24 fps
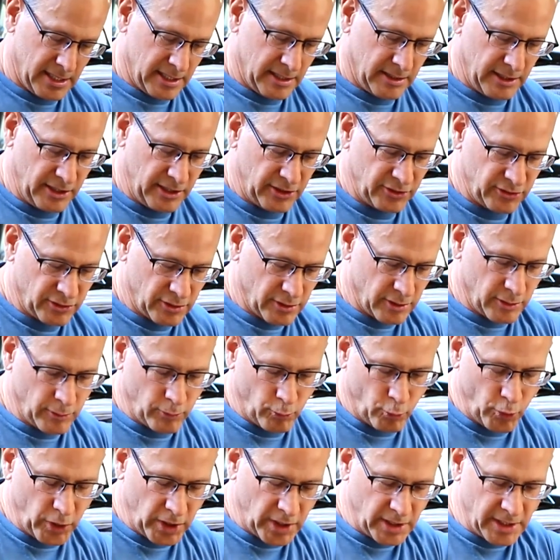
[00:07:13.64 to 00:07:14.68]
These are
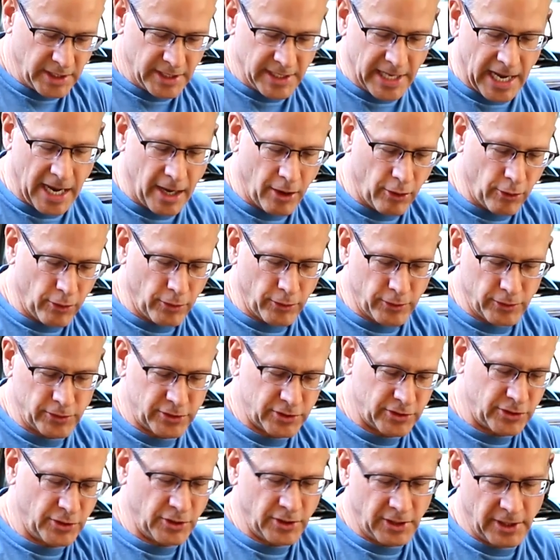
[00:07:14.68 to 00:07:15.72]
wooden
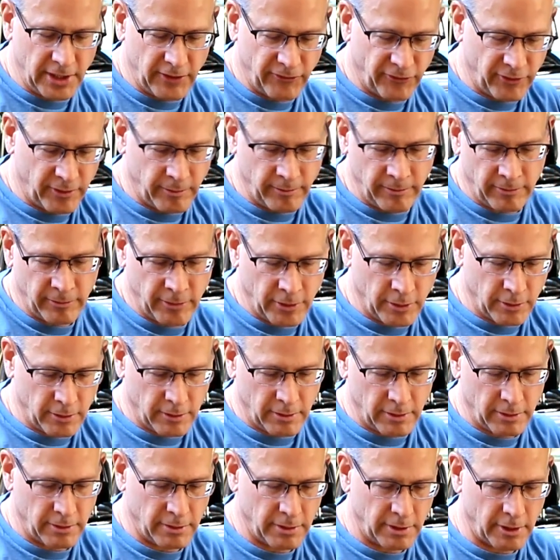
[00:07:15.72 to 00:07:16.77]
dowels you can get from your
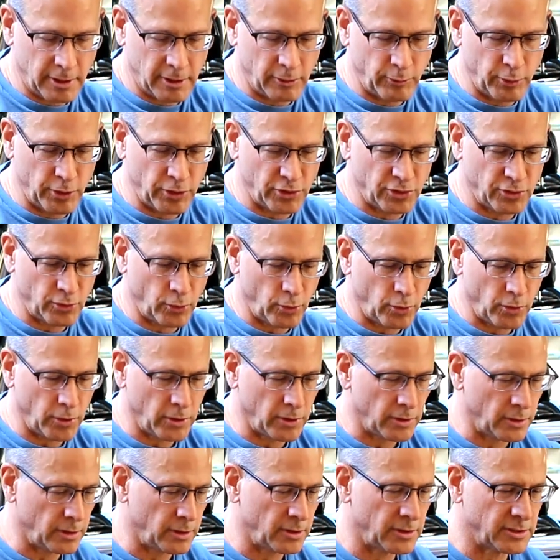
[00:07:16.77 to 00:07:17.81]
hardware
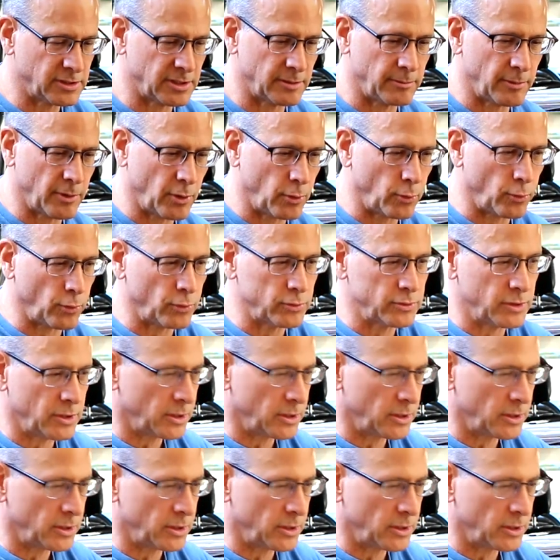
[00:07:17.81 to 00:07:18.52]
store, some old